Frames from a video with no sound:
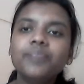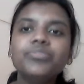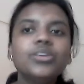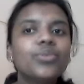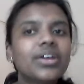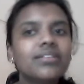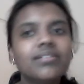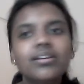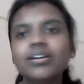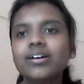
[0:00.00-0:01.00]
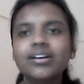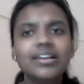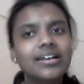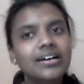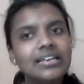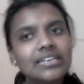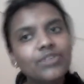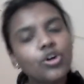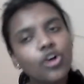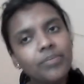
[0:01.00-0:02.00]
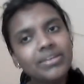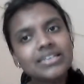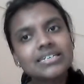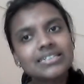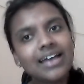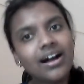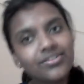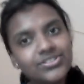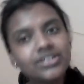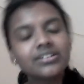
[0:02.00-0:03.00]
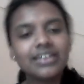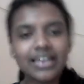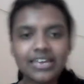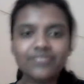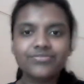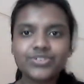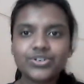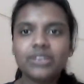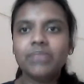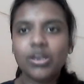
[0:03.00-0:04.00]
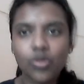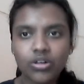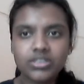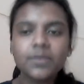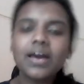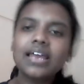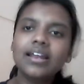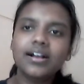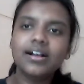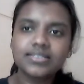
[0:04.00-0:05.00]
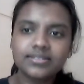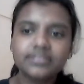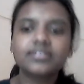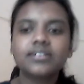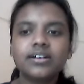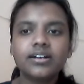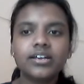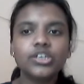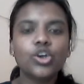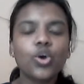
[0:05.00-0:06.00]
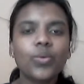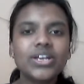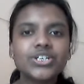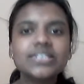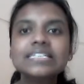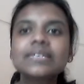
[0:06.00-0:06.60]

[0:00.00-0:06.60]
you can leave a comment after the live streaming also. I'll answer your questions.